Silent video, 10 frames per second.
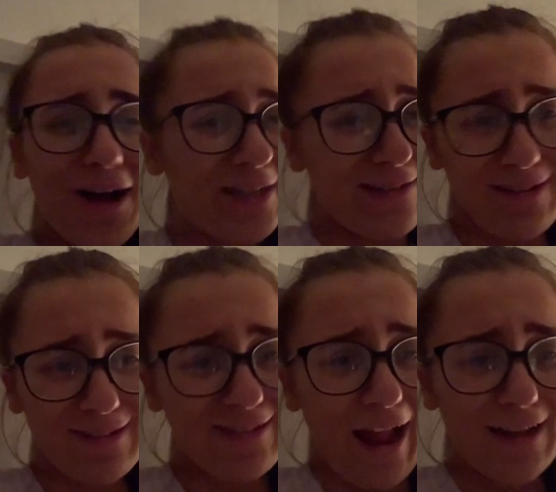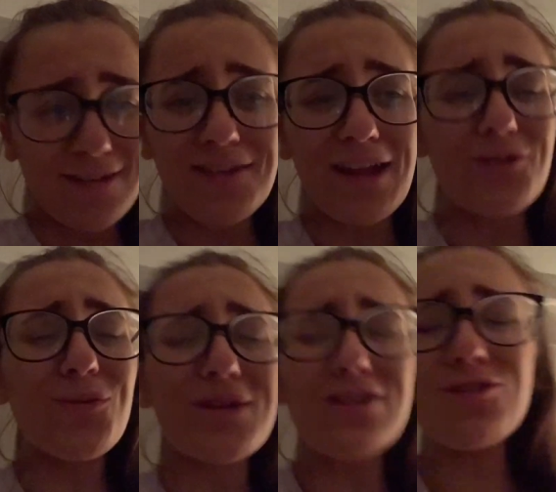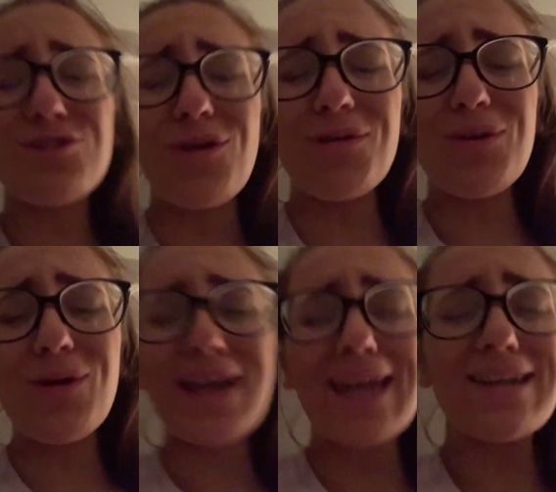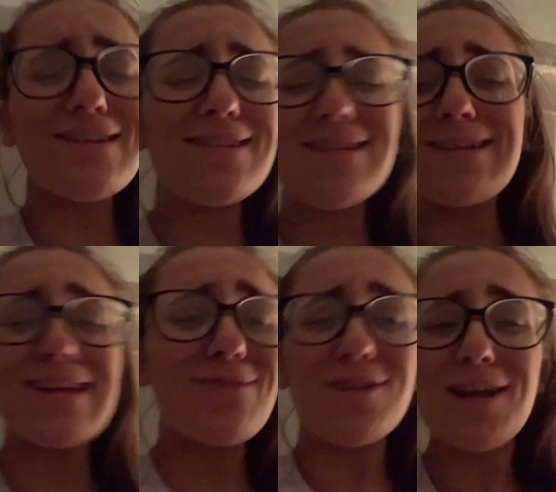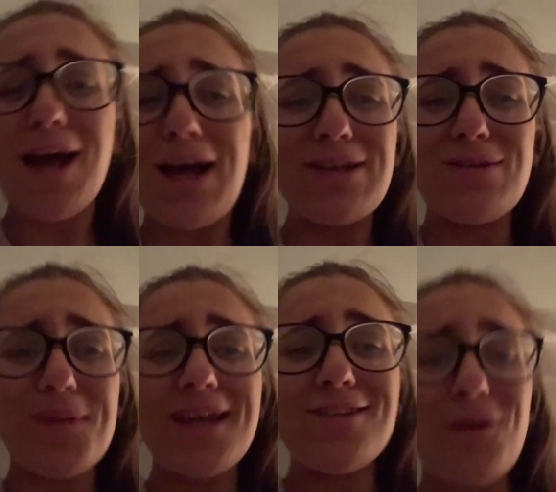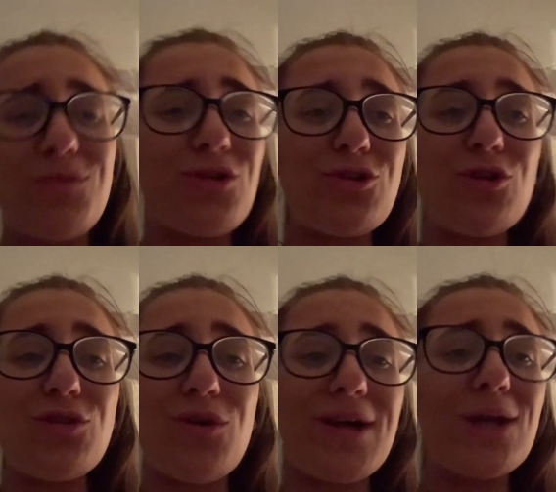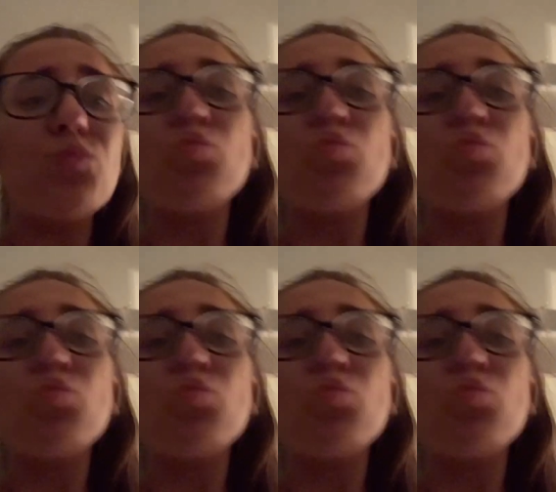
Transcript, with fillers: I'd understand because that noise is so annoying and it just didn't even occur to me. So I'm so, so sorry.